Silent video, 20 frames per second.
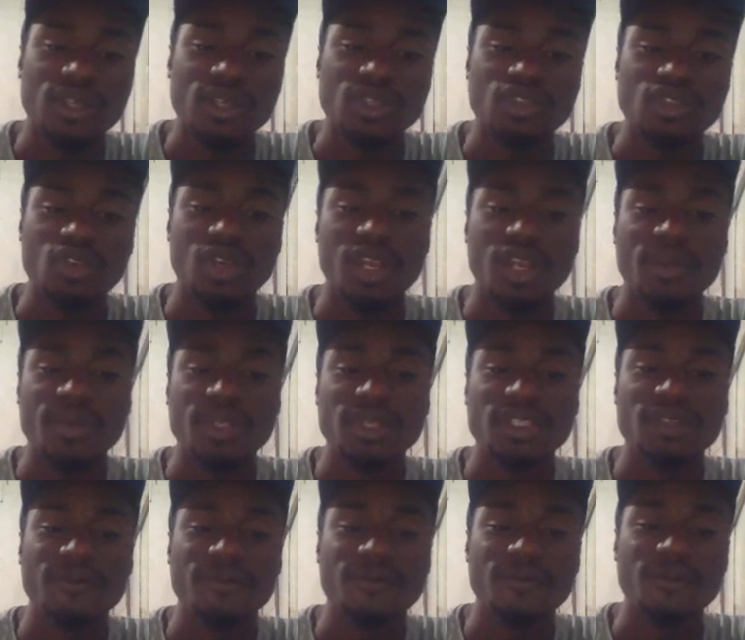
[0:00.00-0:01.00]
So what happens
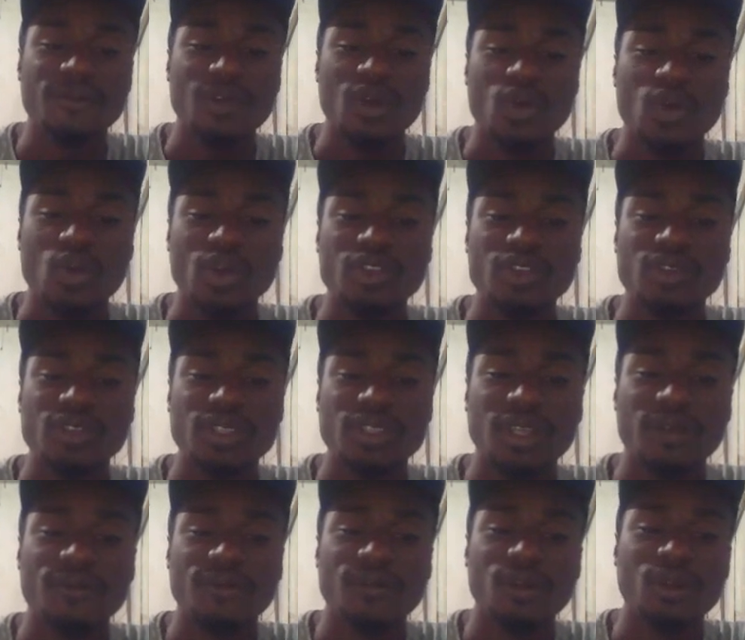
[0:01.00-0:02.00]
if once you
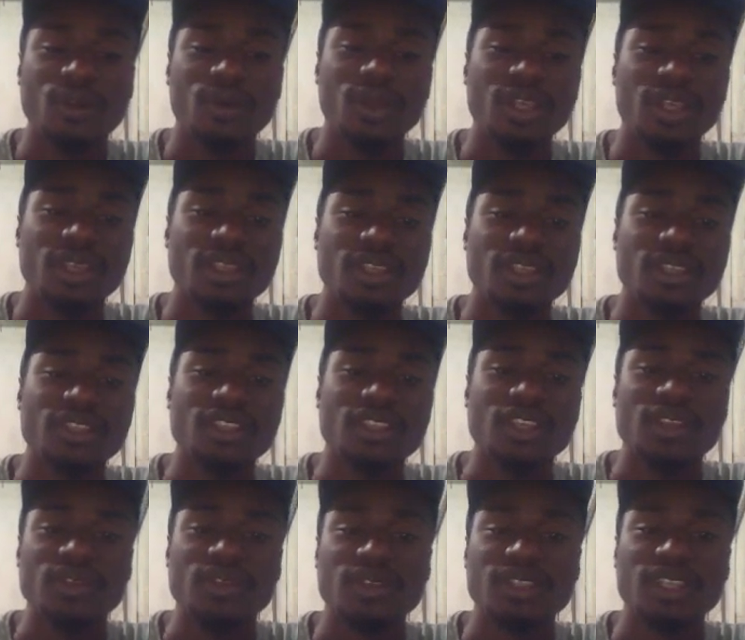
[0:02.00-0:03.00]
start following these,
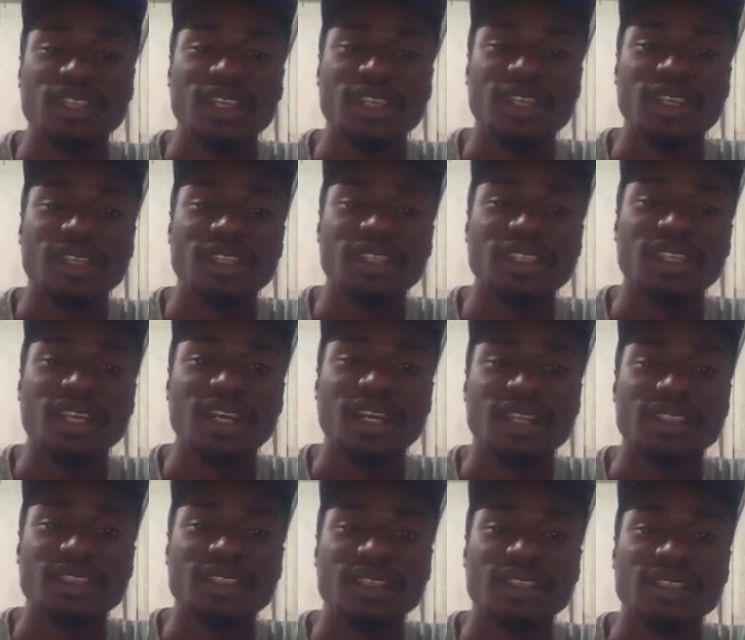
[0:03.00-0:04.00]
you start getting
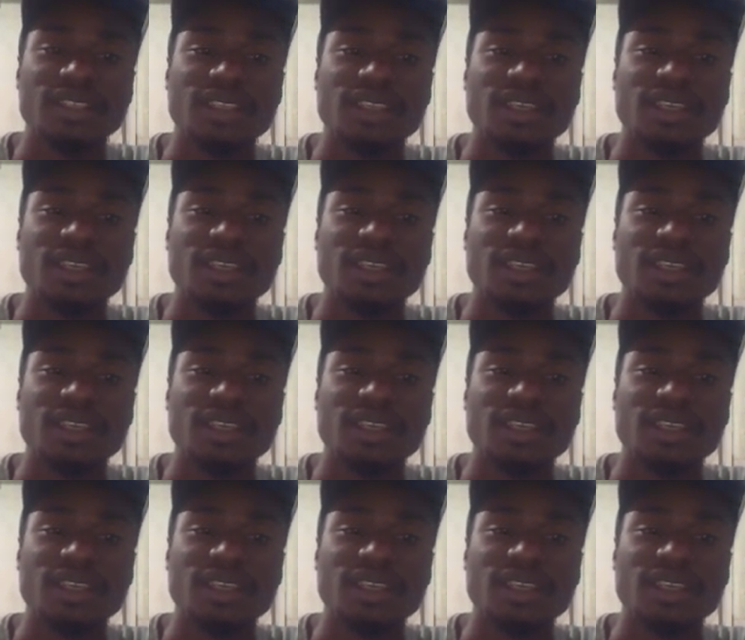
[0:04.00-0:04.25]
answers